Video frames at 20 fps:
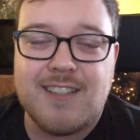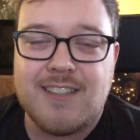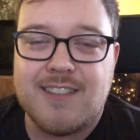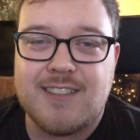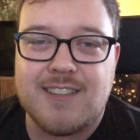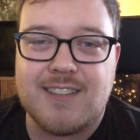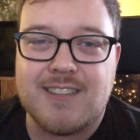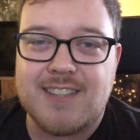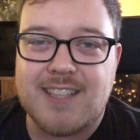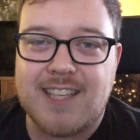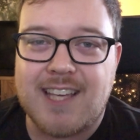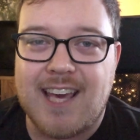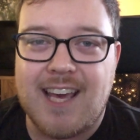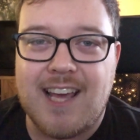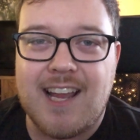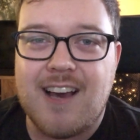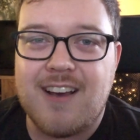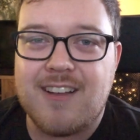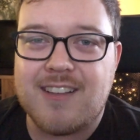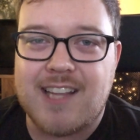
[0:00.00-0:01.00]
just to
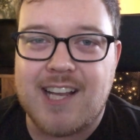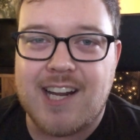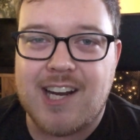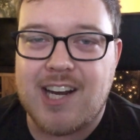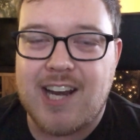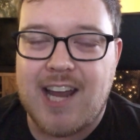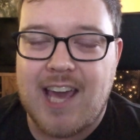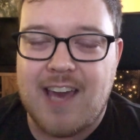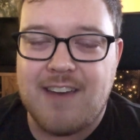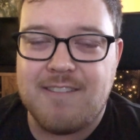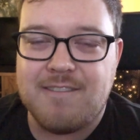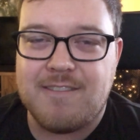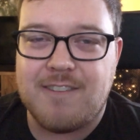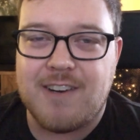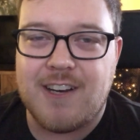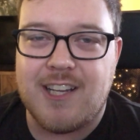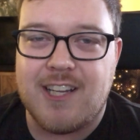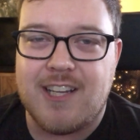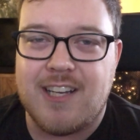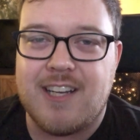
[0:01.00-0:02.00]
get out there and have
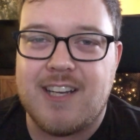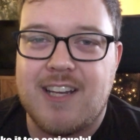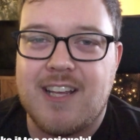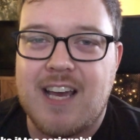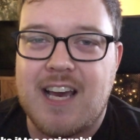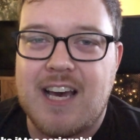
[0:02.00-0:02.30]
fun.